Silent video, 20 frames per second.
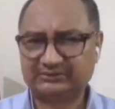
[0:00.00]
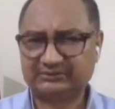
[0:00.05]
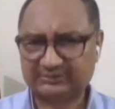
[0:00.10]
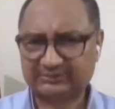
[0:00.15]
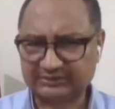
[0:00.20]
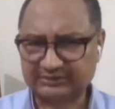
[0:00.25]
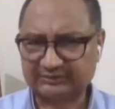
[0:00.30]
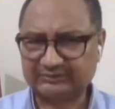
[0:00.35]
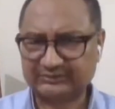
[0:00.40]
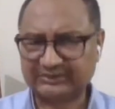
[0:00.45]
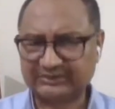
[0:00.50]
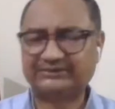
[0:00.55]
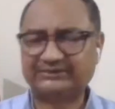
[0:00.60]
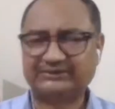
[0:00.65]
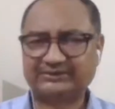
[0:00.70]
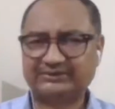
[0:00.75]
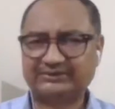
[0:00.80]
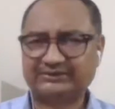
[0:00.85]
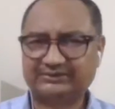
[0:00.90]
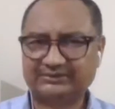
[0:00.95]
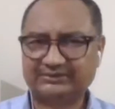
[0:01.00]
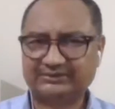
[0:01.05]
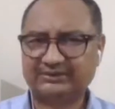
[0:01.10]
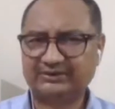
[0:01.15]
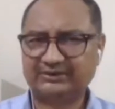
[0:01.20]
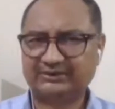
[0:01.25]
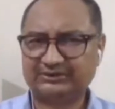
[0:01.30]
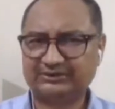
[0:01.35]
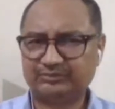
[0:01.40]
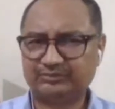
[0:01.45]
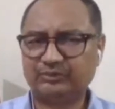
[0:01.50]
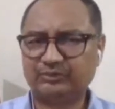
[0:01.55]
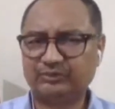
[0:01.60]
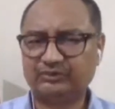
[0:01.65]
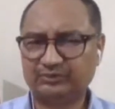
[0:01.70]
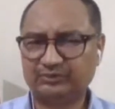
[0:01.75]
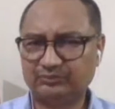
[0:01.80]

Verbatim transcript: circumstances, in this modern